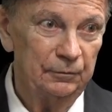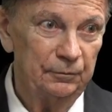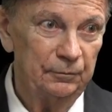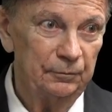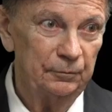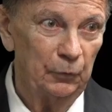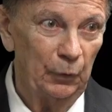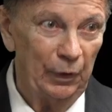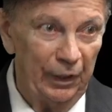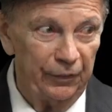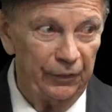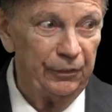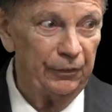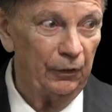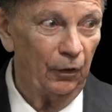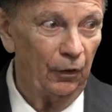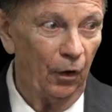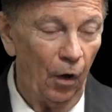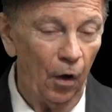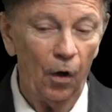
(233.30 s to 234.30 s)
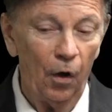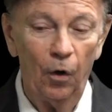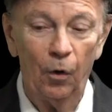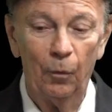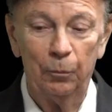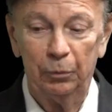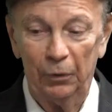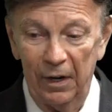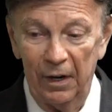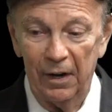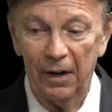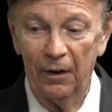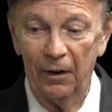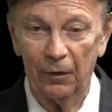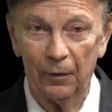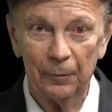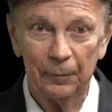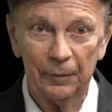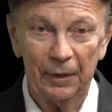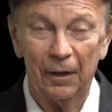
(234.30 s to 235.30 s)
with all
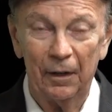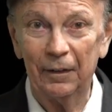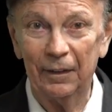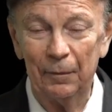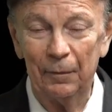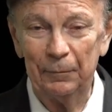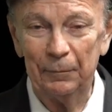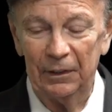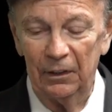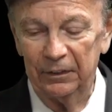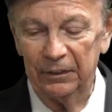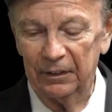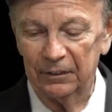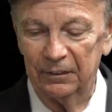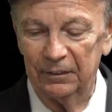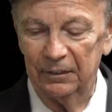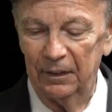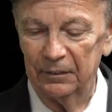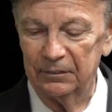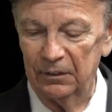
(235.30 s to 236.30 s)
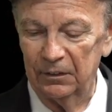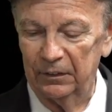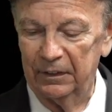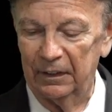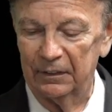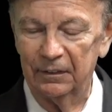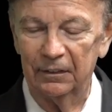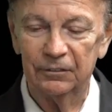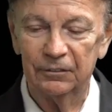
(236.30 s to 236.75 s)
prayer. Now let me look at let's look at